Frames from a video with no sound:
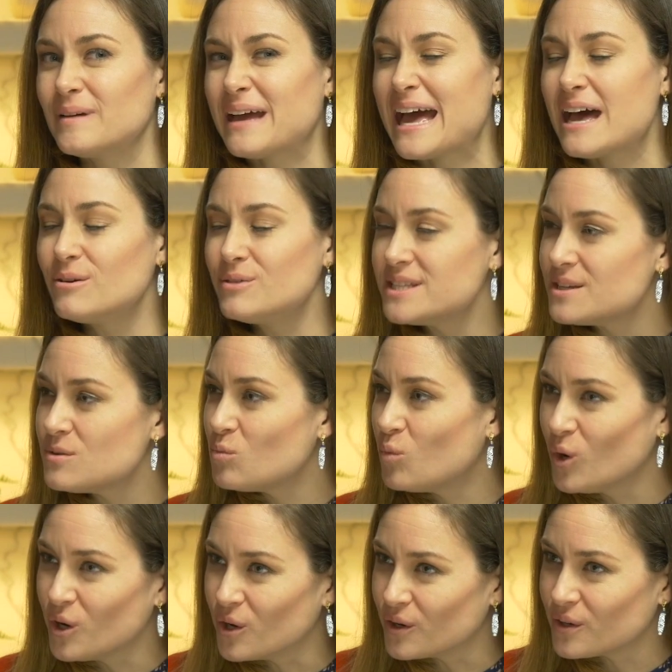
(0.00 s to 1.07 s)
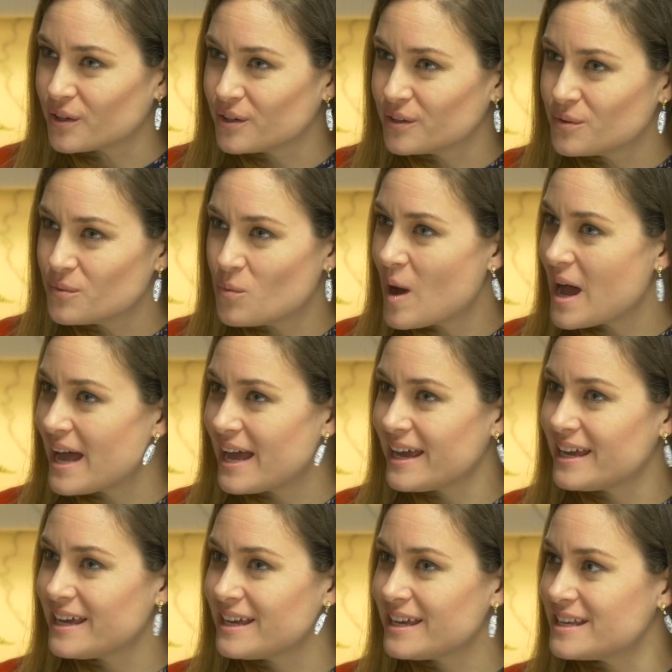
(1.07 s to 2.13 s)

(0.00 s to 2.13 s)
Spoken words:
how does it work? Why